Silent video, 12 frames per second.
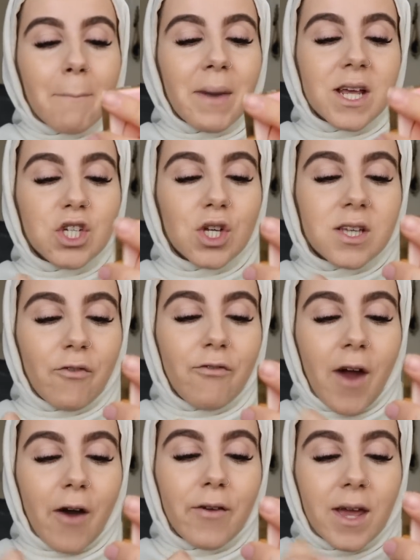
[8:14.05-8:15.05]
But it's just a
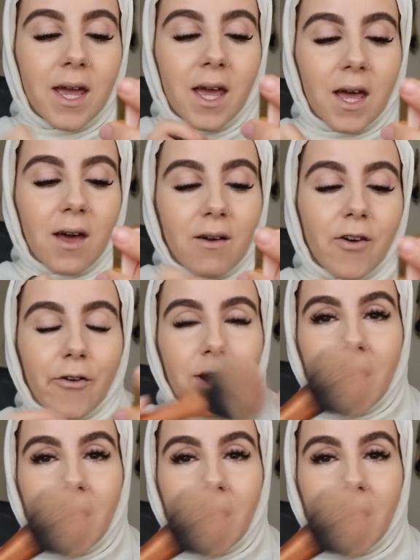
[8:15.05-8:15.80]
very, very